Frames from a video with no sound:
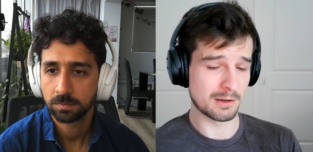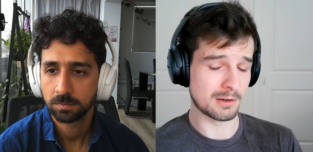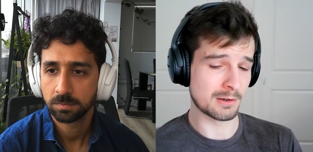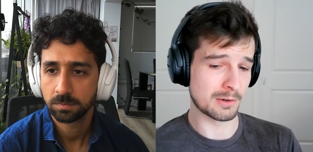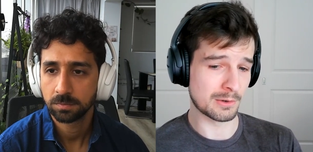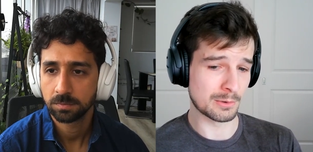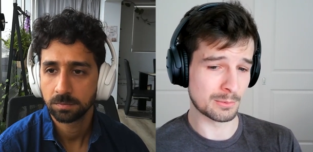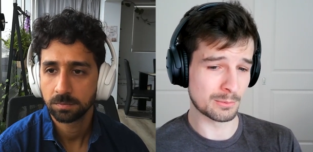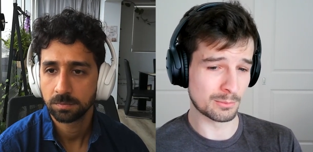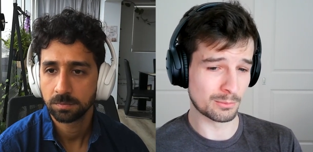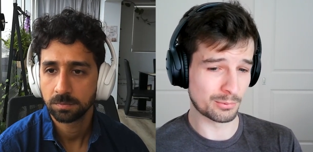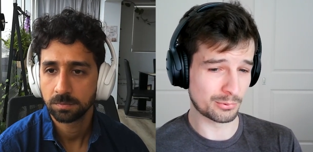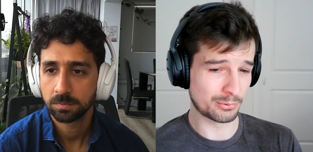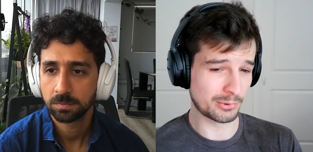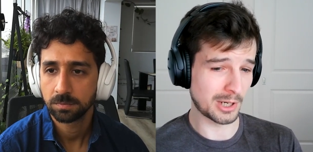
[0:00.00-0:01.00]
Speaker 1: are
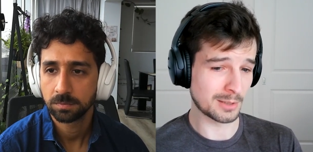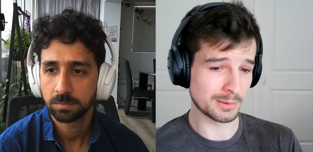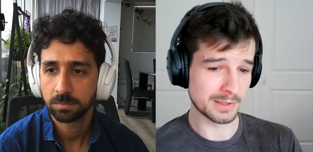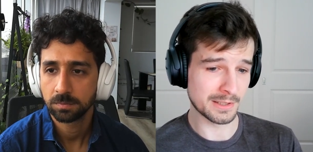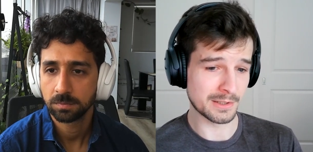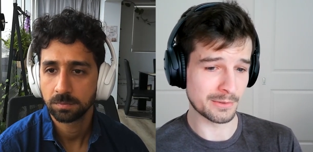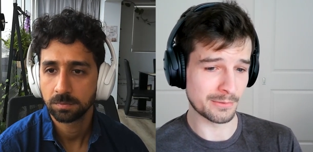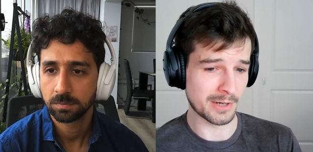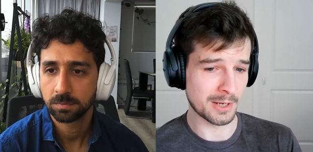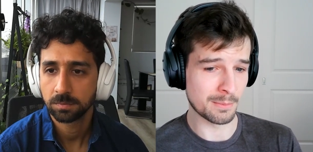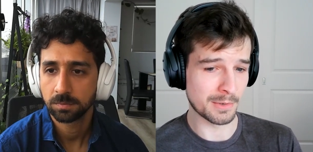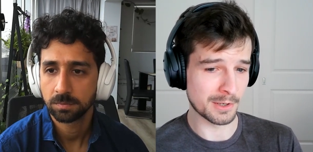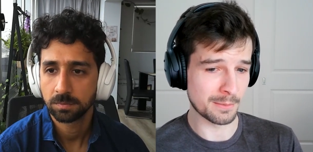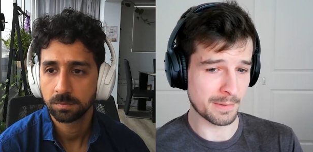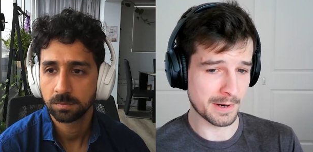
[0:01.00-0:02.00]
probably in the right
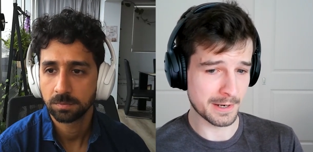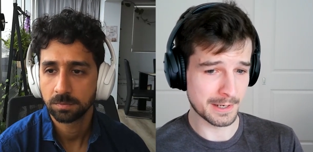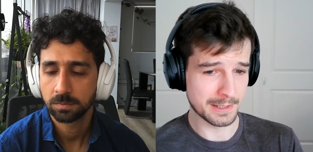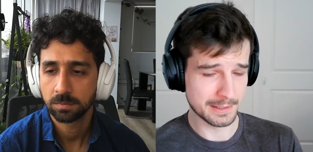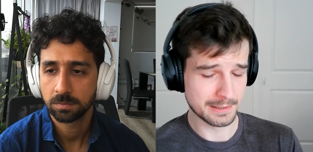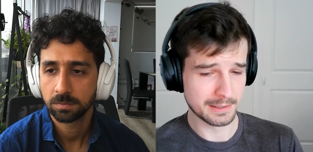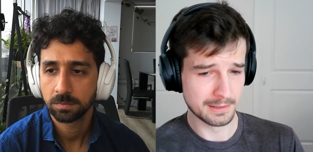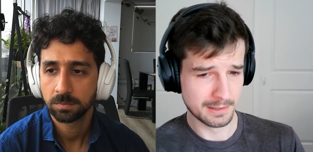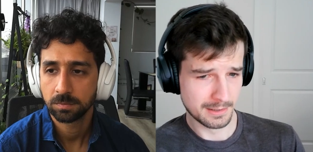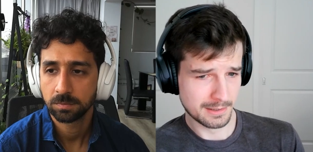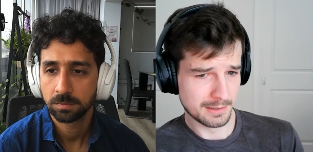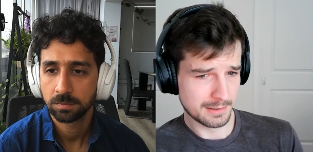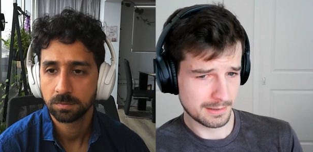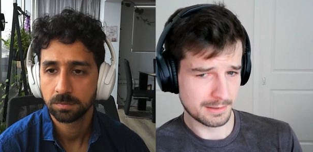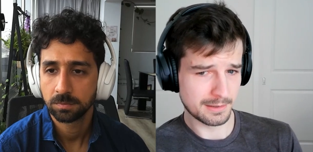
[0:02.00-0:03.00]
ballpark.
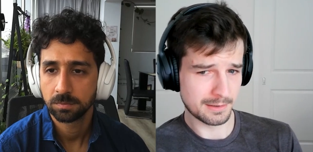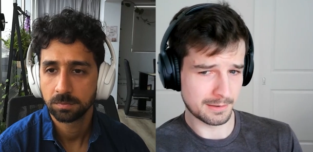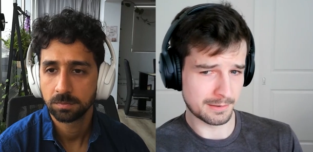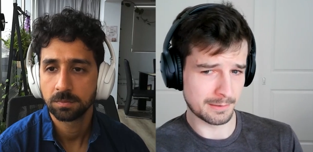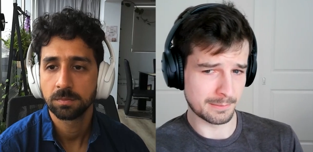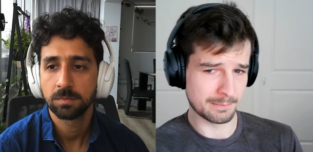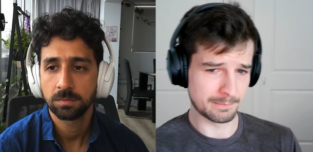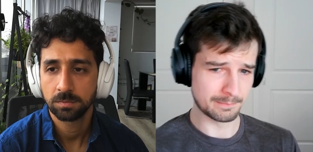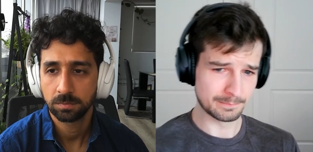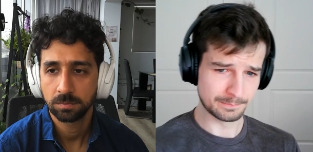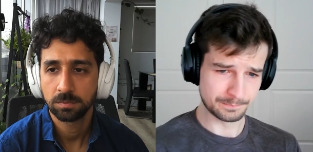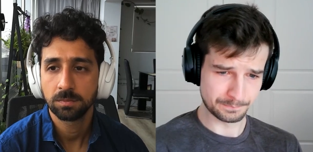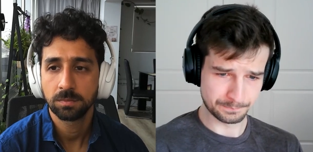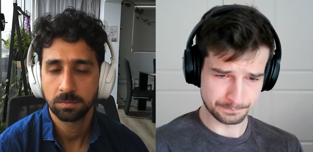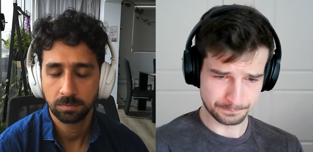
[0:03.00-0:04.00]
Um,
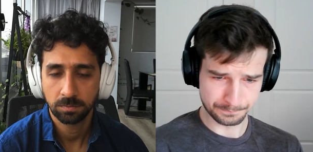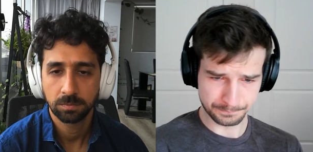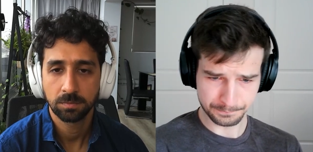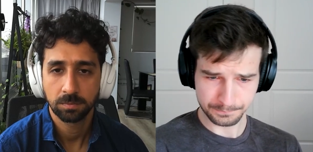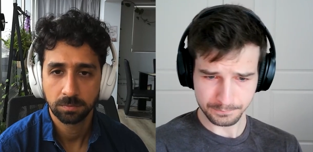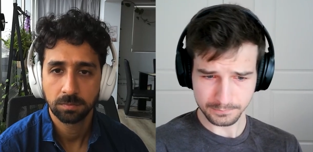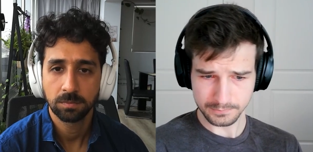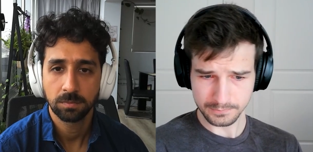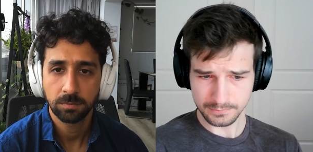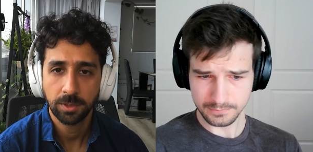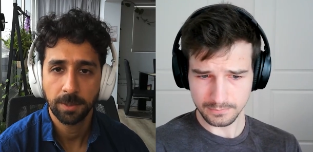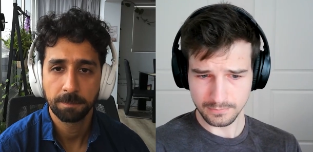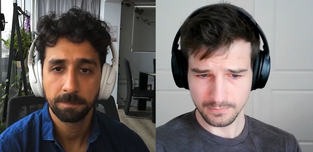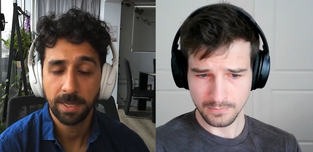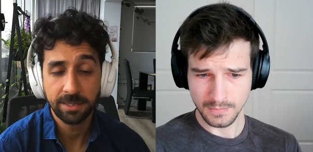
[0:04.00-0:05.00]

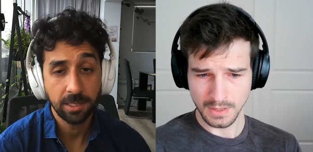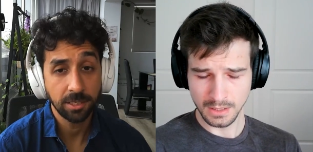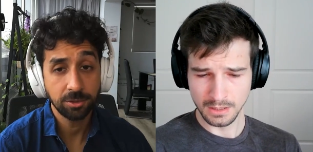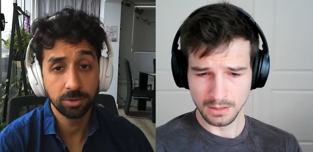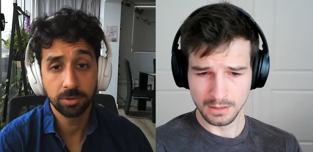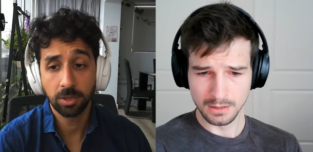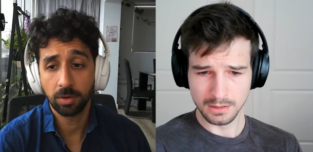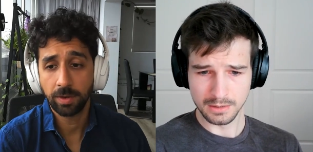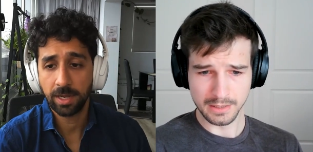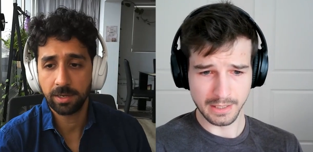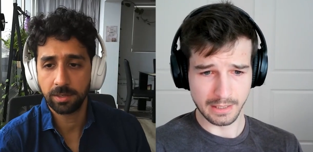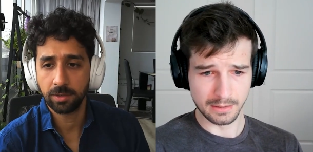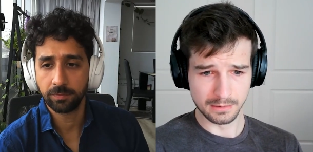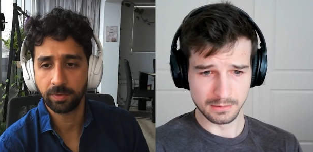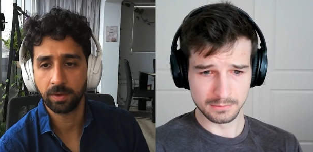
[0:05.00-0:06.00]
Speaker 2: Yep. And they do go
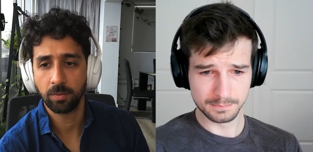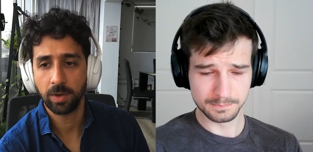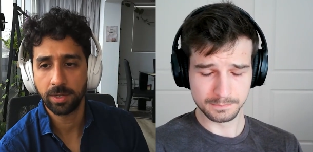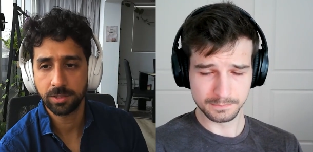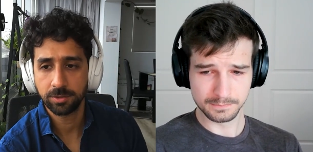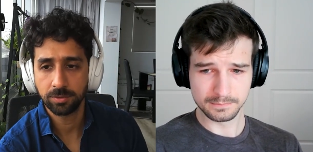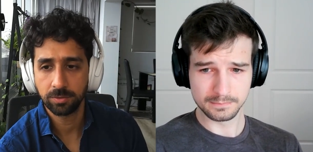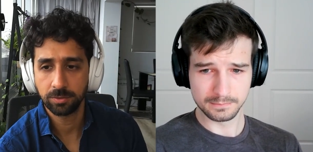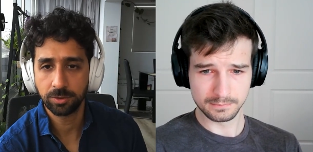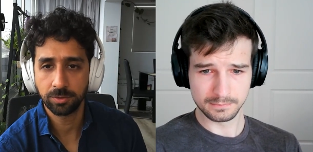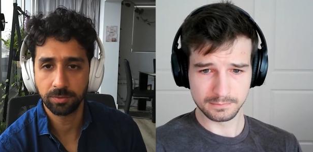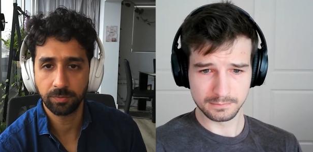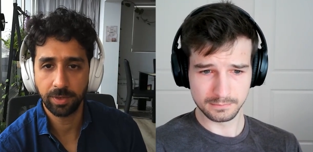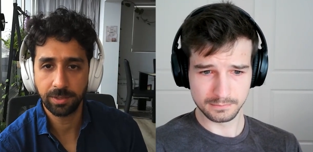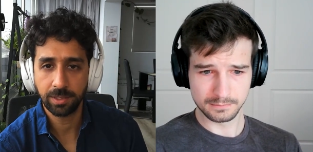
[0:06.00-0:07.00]
out of their way to
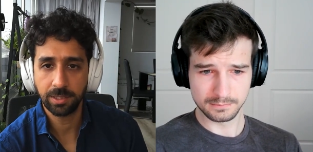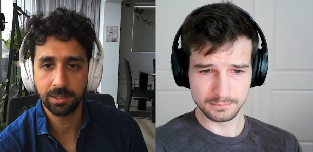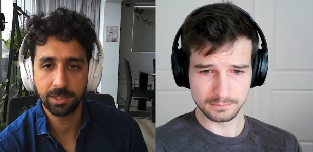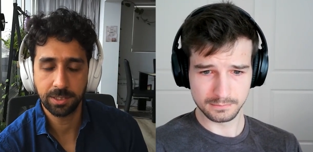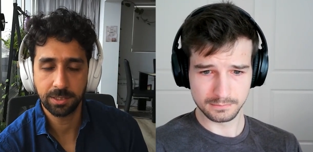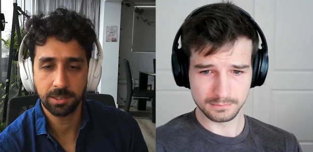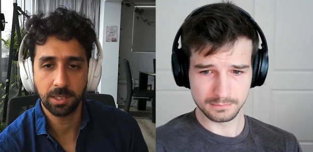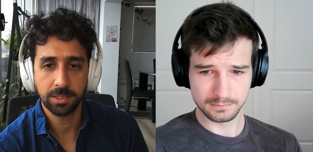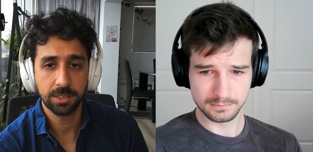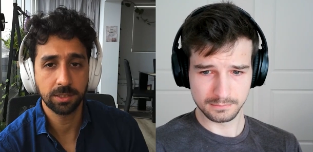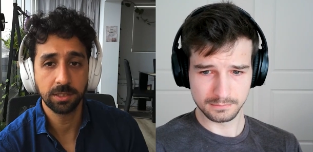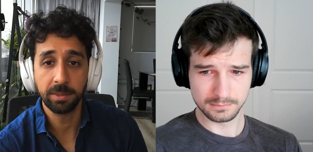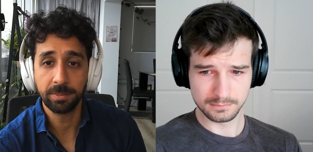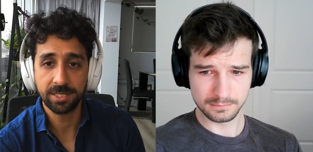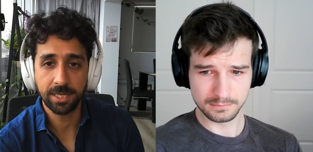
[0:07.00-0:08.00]
to uh,
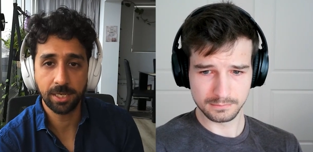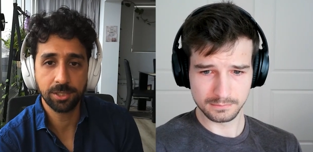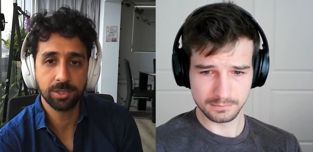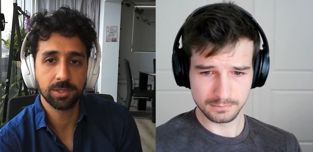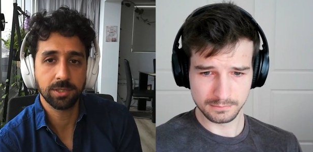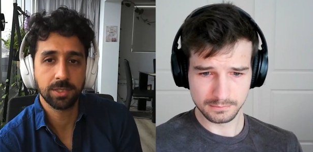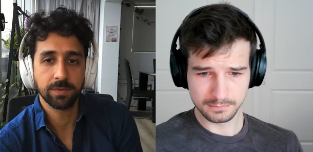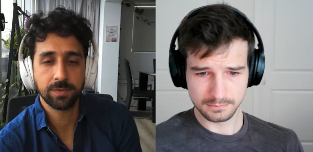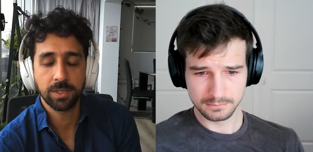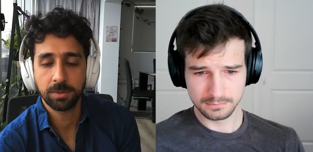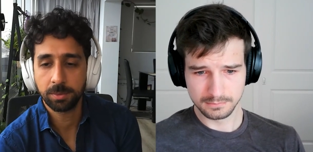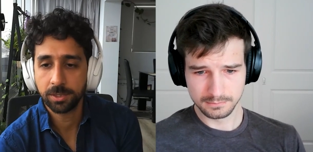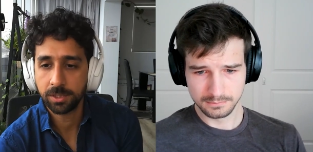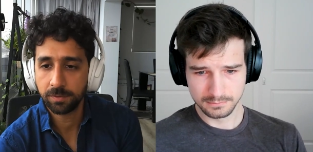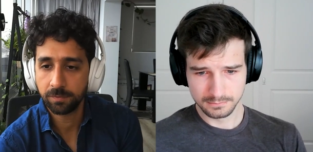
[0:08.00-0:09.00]
discuss limitations of
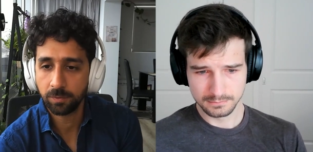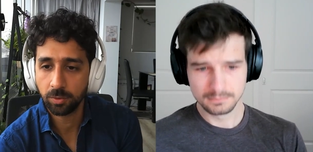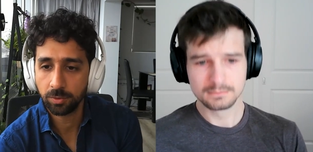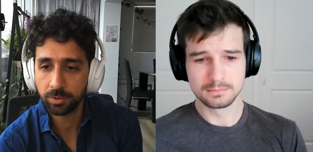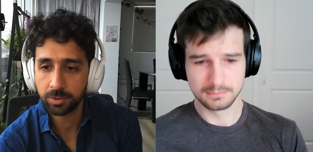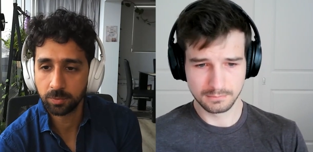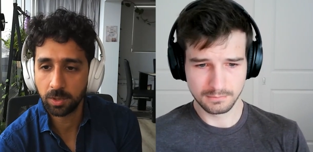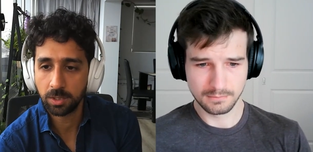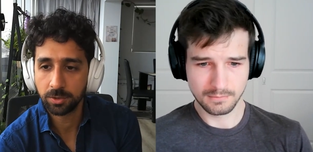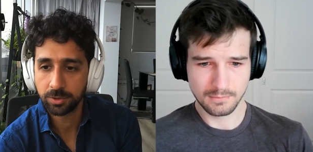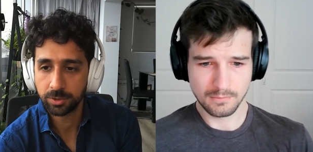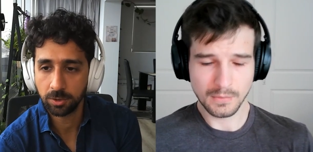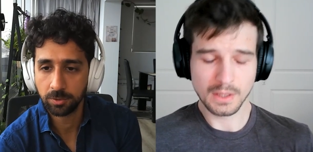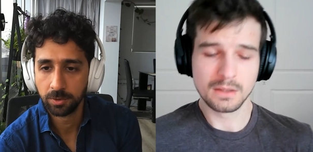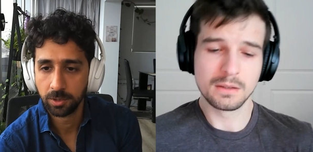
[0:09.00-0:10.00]
G P T four as well.
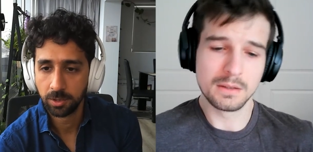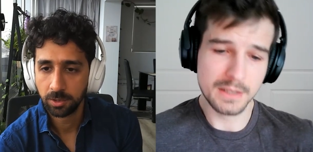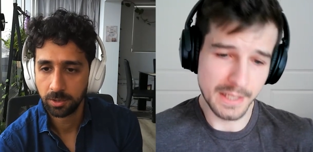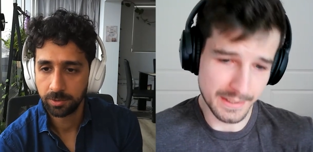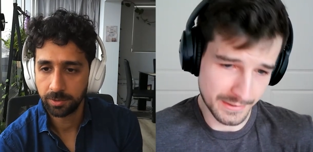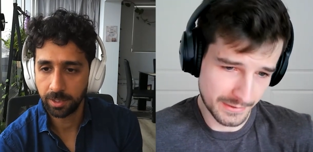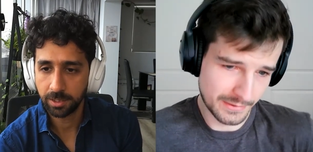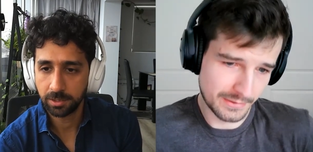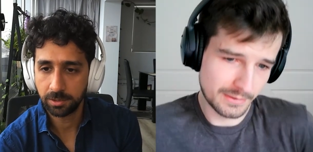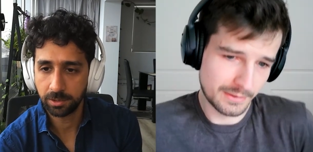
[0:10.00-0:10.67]
So they